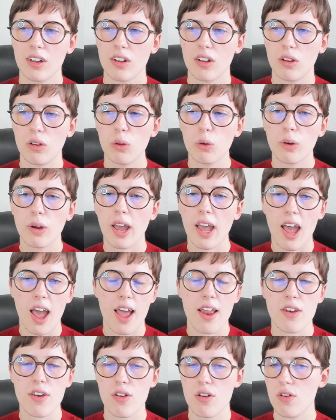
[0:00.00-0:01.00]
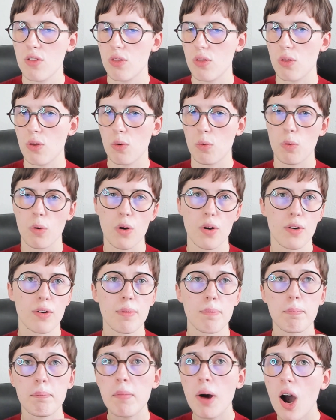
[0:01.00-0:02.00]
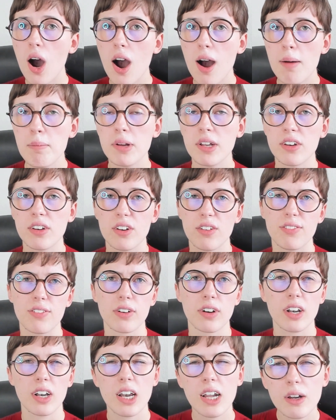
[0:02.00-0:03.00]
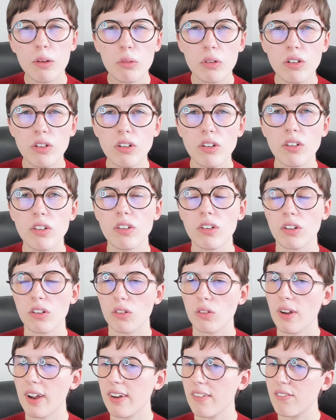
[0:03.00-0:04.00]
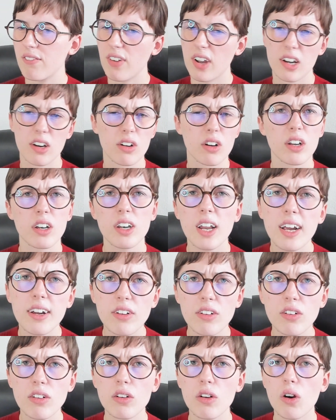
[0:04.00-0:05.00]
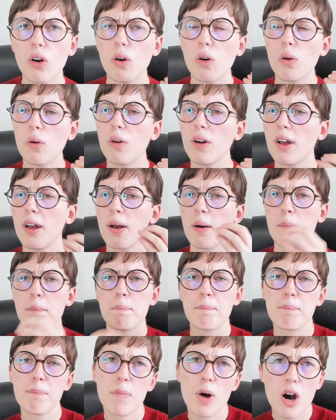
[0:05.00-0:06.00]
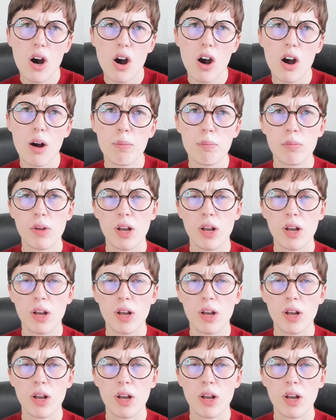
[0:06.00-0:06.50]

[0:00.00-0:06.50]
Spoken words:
look at the word mom in different languages and try and find a connection. Oh, mom